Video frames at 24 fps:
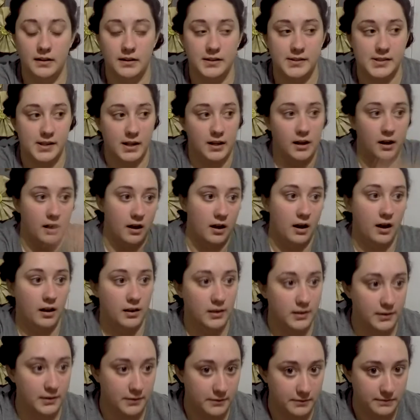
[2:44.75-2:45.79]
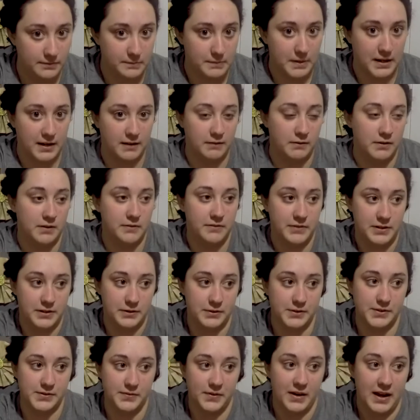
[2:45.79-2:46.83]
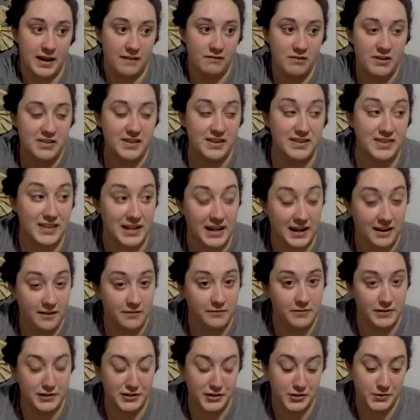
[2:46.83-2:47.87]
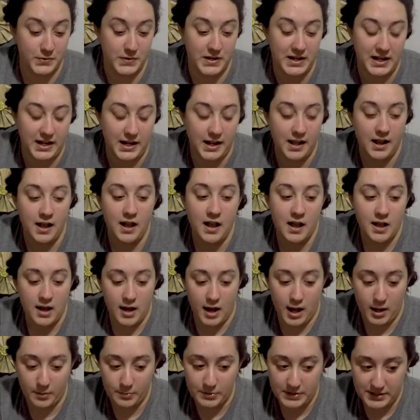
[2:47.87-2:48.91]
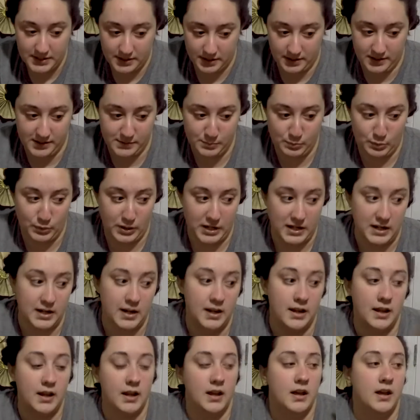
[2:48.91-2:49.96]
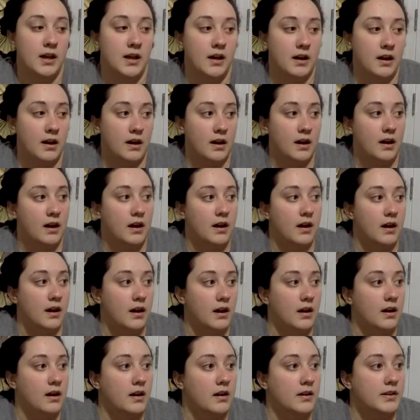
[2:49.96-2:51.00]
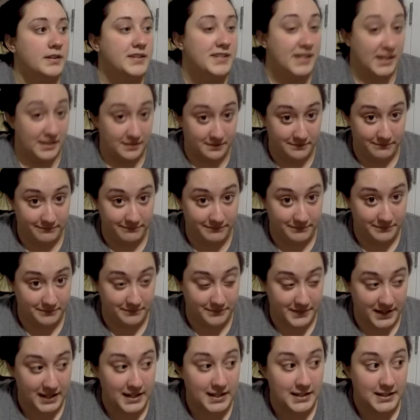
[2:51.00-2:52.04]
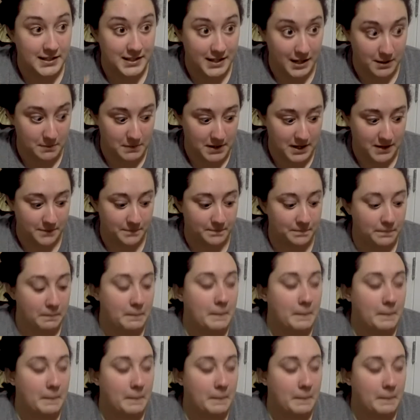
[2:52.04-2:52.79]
So I got all of my reviews for everything that I have finished reading up until this point done. Yay me.